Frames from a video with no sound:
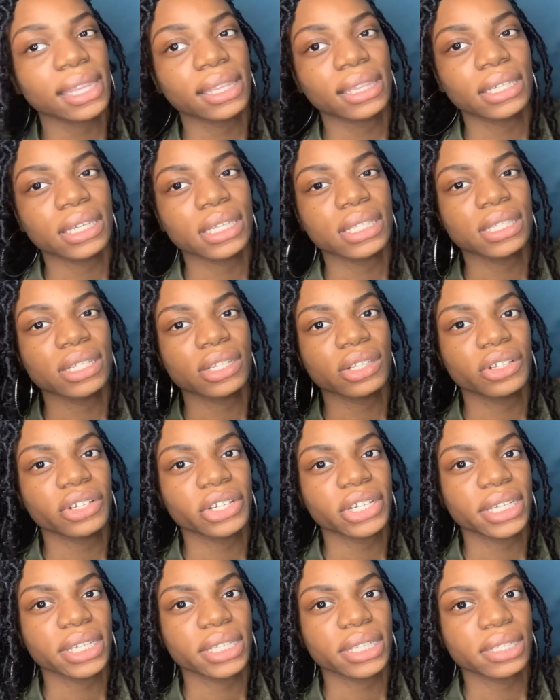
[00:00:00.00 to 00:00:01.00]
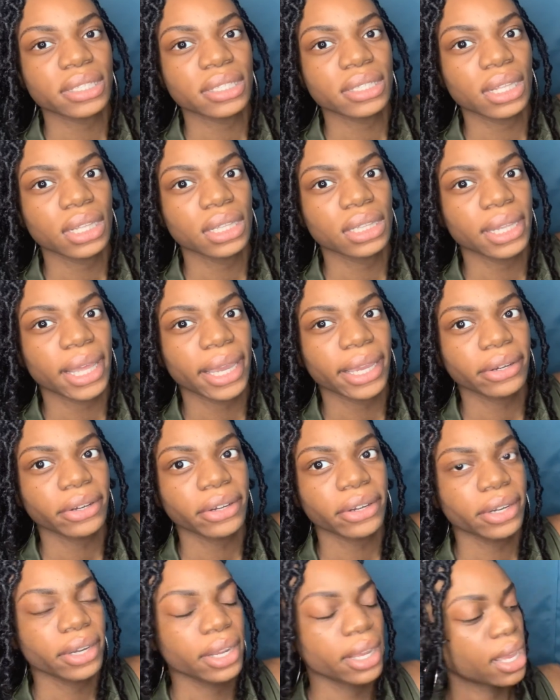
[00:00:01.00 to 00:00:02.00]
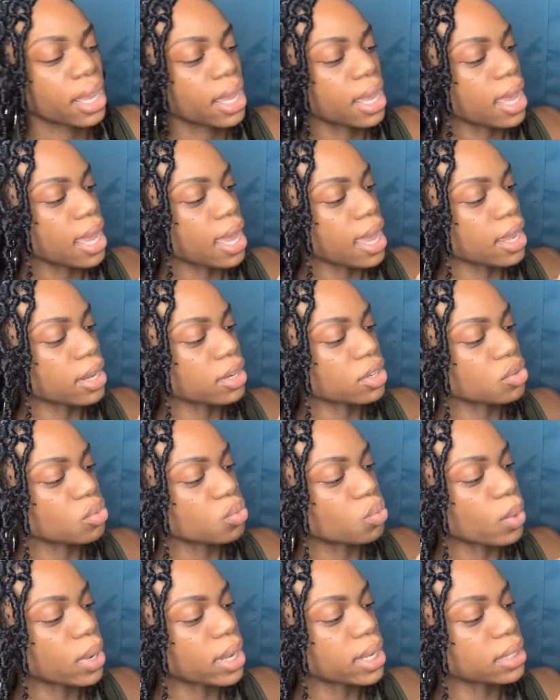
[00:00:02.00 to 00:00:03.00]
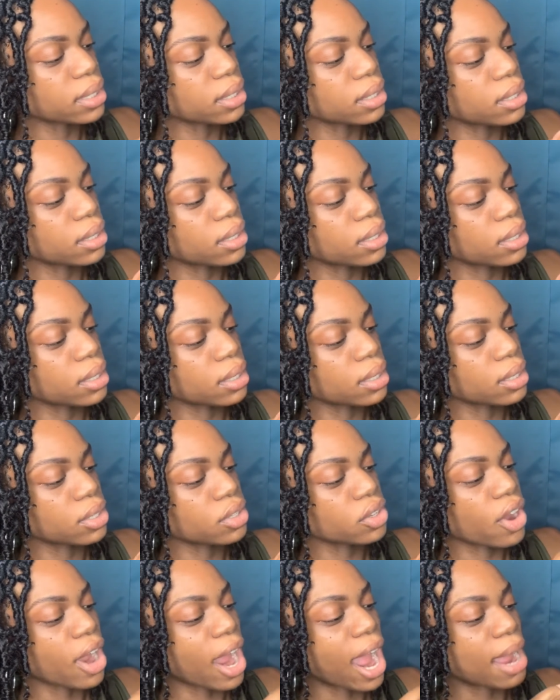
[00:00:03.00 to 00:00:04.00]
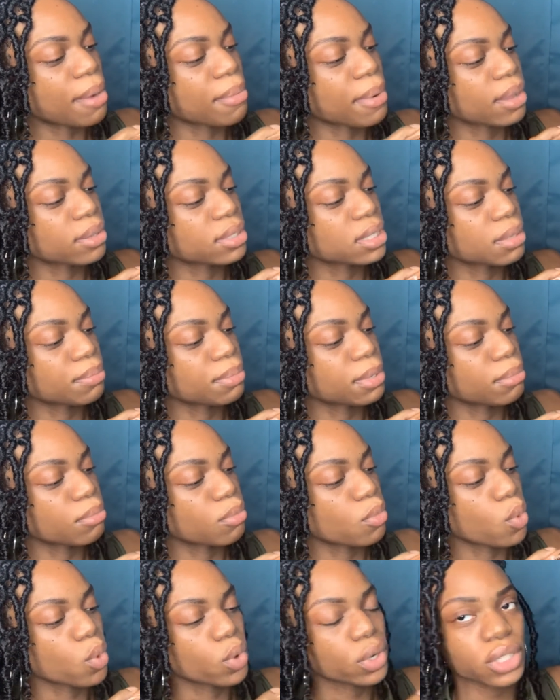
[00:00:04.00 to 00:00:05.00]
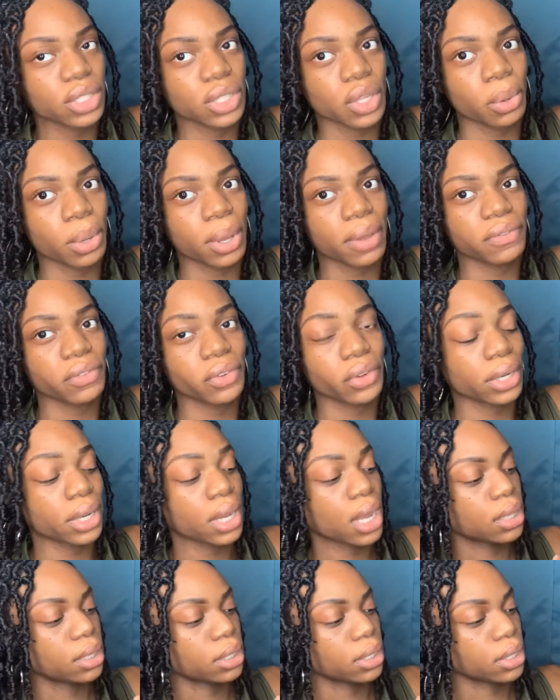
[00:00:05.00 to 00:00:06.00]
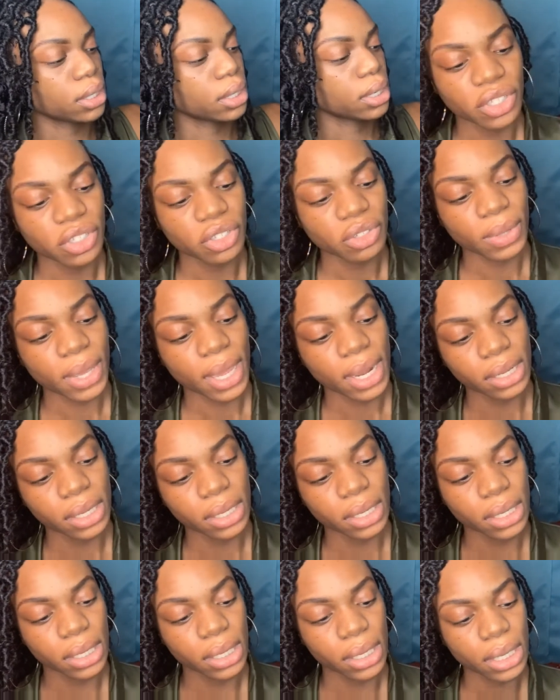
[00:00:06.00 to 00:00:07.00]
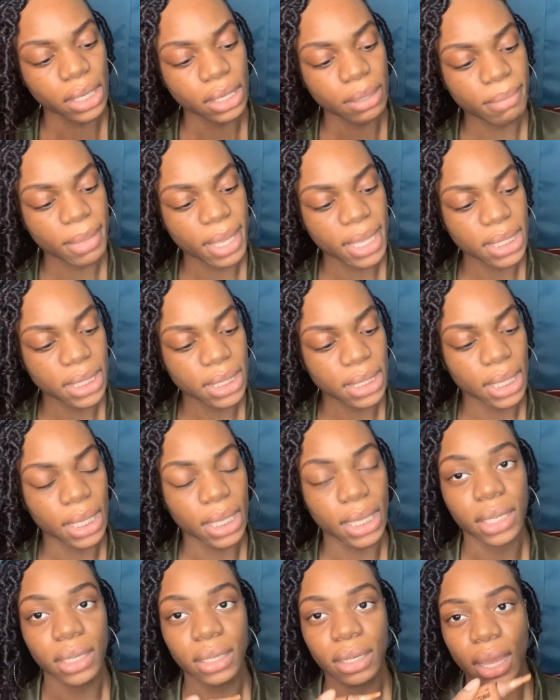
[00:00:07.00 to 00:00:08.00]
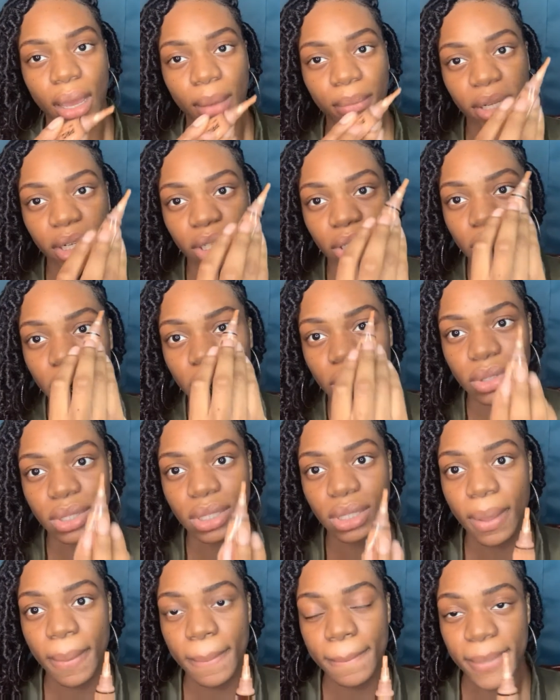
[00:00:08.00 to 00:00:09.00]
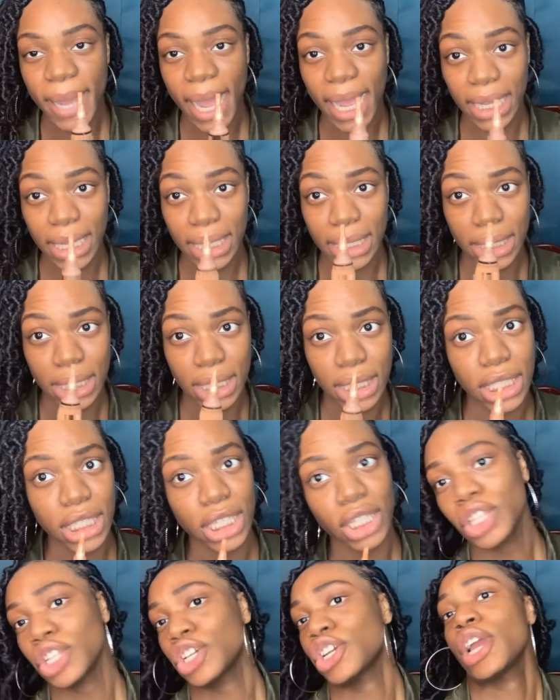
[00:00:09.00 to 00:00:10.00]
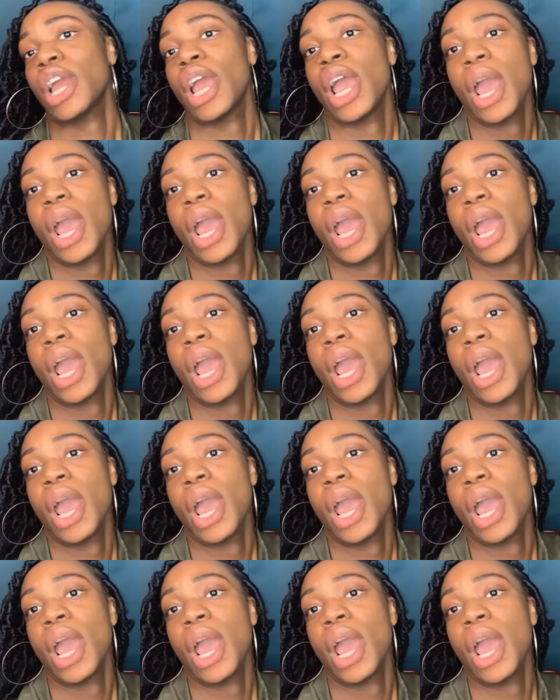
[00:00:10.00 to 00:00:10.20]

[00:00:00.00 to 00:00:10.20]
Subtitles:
that the concealer is lighter, and you want your eyebrows to be more so of your color. Once you get a good mix in, I'm going to use my concealer